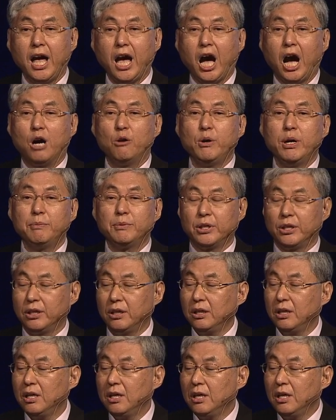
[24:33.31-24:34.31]

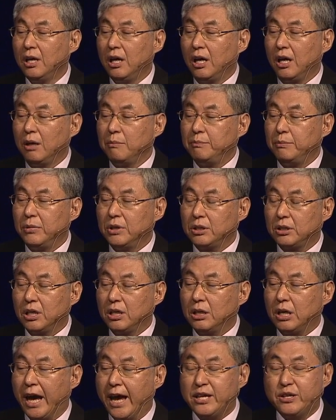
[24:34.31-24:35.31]
However,
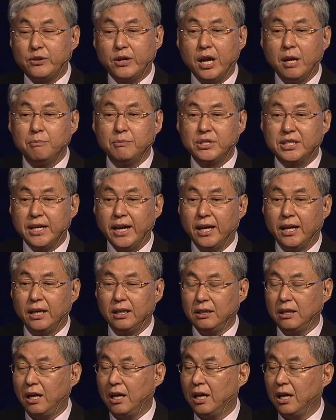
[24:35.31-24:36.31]
the SRAM
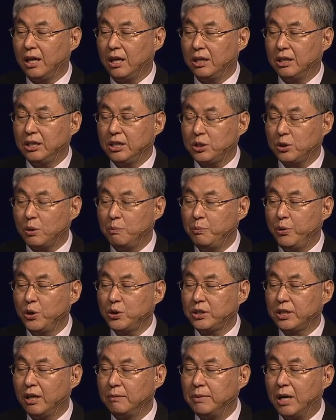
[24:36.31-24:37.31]
cell is
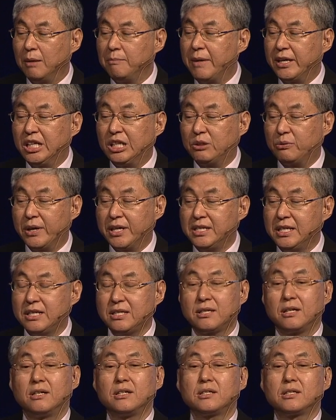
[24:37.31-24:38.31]
composed of many
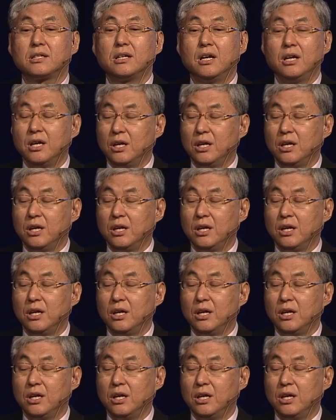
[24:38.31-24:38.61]
transistors,